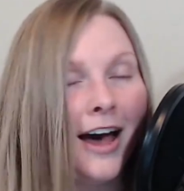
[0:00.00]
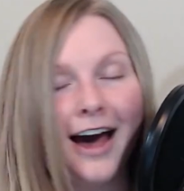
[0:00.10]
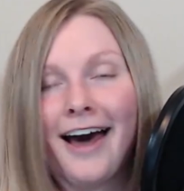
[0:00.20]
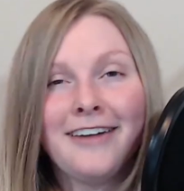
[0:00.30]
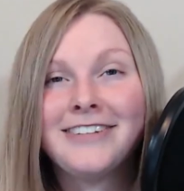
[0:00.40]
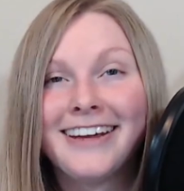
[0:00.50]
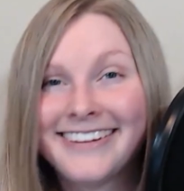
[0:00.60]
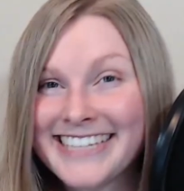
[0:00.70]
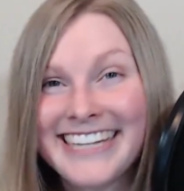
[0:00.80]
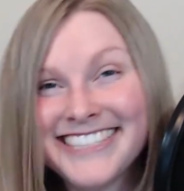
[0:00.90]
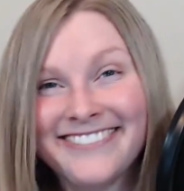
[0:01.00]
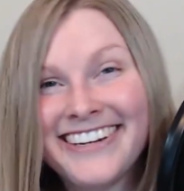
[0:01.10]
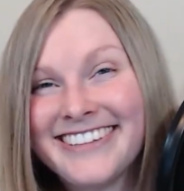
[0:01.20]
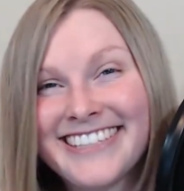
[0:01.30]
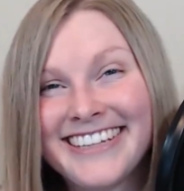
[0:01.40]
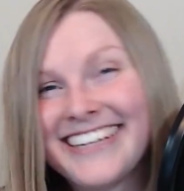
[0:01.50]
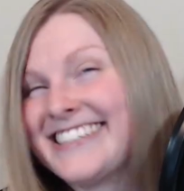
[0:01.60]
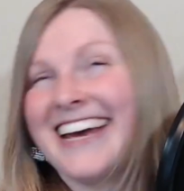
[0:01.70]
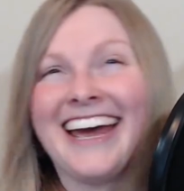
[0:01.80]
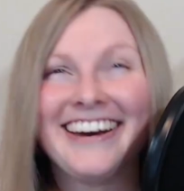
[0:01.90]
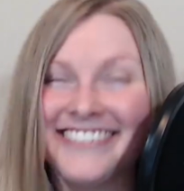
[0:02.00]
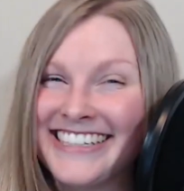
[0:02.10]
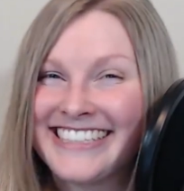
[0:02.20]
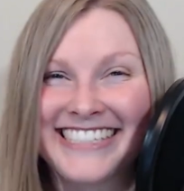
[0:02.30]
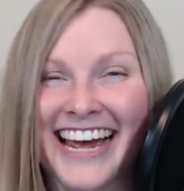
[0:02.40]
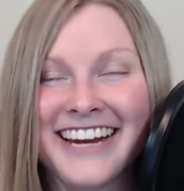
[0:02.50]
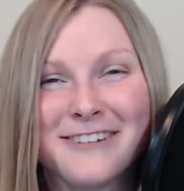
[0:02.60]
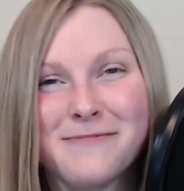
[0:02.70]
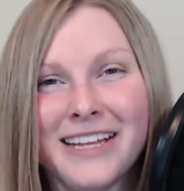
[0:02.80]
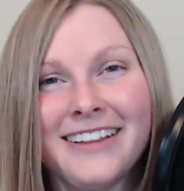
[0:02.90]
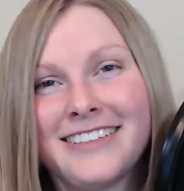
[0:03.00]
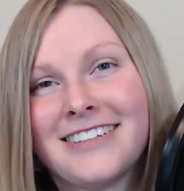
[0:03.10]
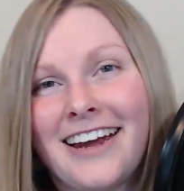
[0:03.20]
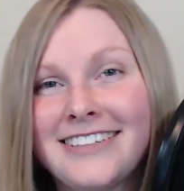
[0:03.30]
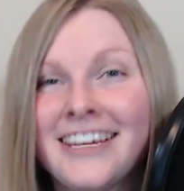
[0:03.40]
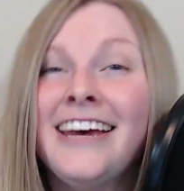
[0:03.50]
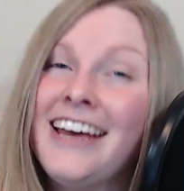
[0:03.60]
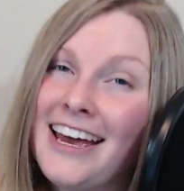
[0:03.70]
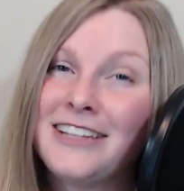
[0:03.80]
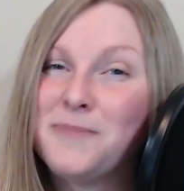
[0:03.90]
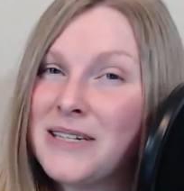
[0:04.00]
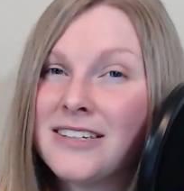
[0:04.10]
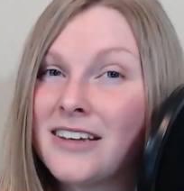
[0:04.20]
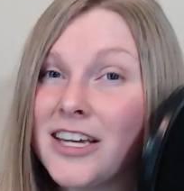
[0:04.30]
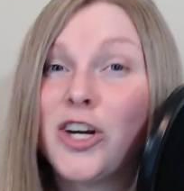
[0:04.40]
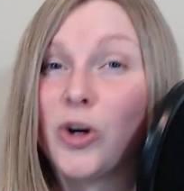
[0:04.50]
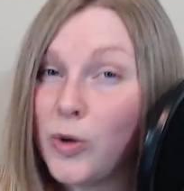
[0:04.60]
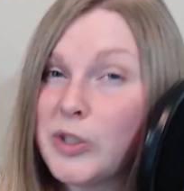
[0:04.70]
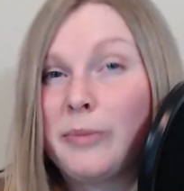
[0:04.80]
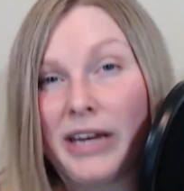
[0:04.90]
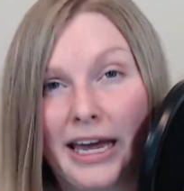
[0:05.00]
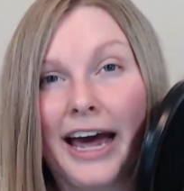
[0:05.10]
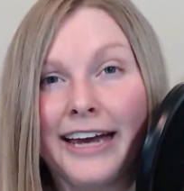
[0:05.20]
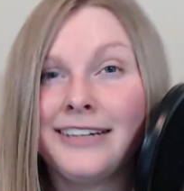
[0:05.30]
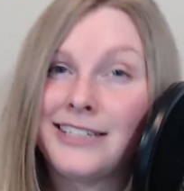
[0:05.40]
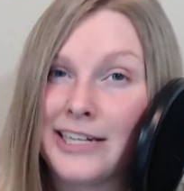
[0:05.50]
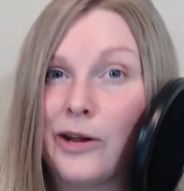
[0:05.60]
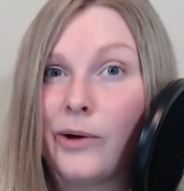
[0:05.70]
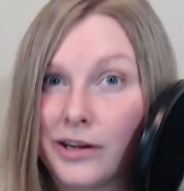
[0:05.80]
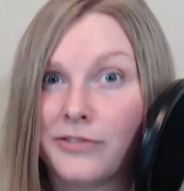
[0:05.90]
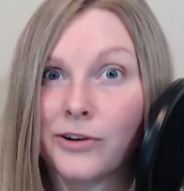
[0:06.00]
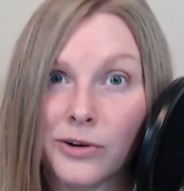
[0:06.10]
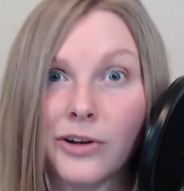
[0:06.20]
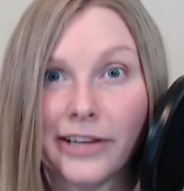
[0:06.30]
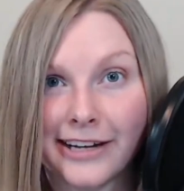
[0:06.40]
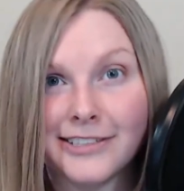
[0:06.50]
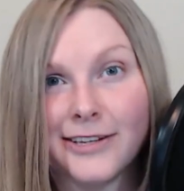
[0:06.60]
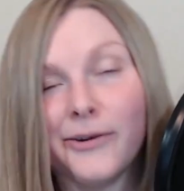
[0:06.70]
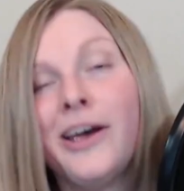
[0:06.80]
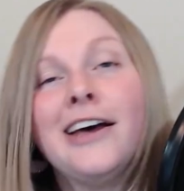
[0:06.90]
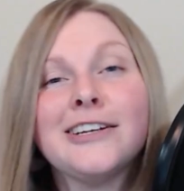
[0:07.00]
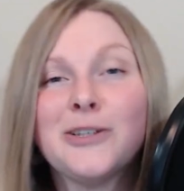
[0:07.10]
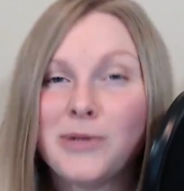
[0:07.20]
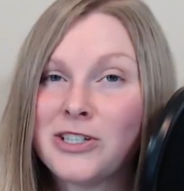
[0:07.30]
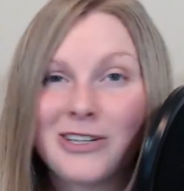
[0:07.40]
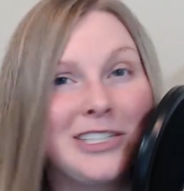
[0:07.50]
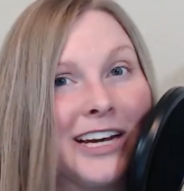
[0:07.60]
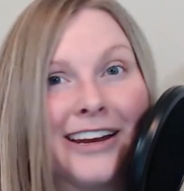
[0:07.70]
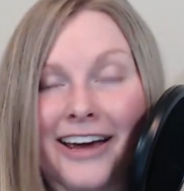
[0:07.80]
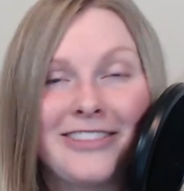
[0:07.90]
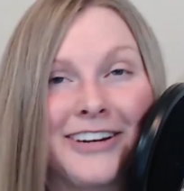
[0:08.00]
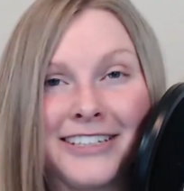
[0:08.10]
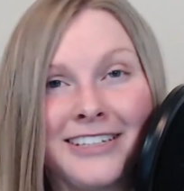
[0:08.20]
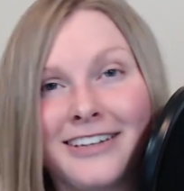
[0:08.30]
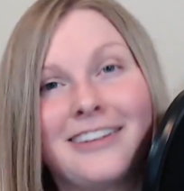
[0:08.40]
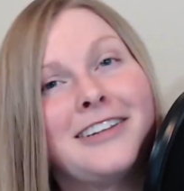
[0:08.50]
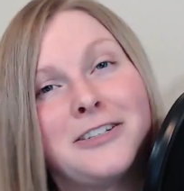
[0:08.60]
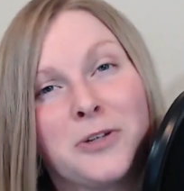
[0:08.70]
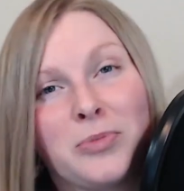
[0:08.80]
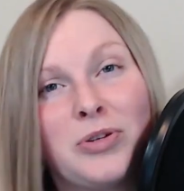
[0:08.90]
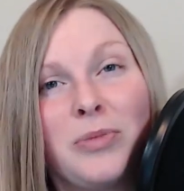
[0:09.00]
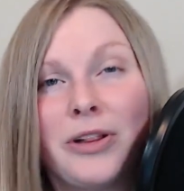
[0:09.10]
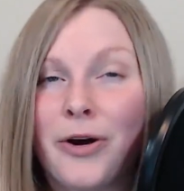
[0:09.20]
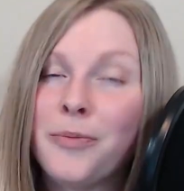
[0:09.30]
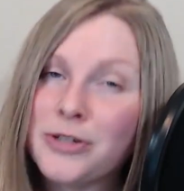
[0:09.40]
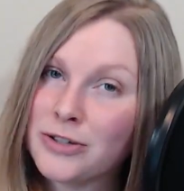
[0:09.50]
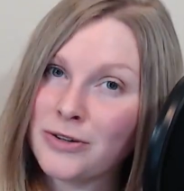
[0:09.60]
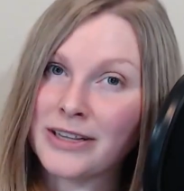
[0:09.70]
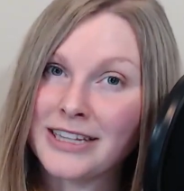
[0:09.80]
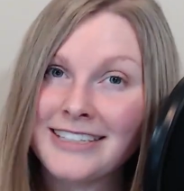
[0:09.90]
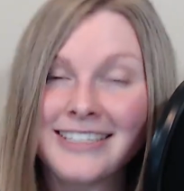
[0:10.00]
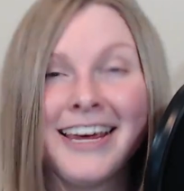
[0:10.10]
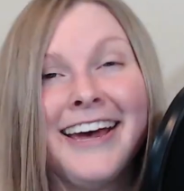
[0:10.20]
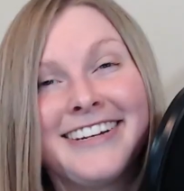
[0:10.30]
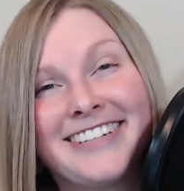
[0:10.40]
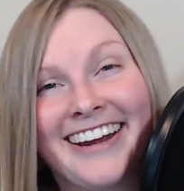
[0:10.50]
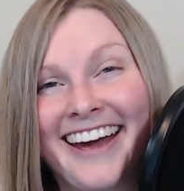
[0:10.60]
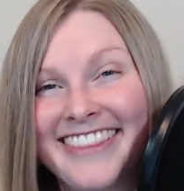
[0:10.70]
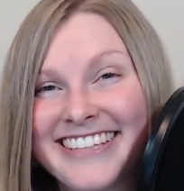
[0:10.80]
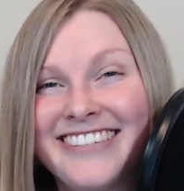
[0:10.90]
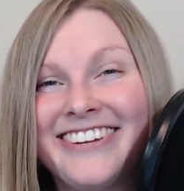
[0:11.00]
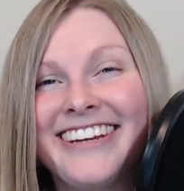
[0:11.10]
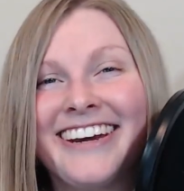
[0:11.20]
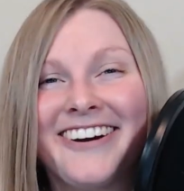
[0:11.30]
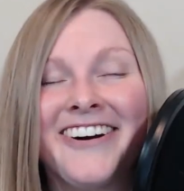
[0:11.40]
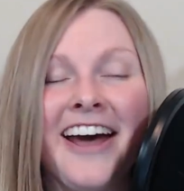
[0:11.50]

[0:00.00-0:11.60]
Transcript: I've done tons of videos on this. I have an entire playlist, guys, and it's basically your ultimate guide to knowing if a girl likes you. So be sure to check it out. There is a link in the description below. Be sure to at least check out this video.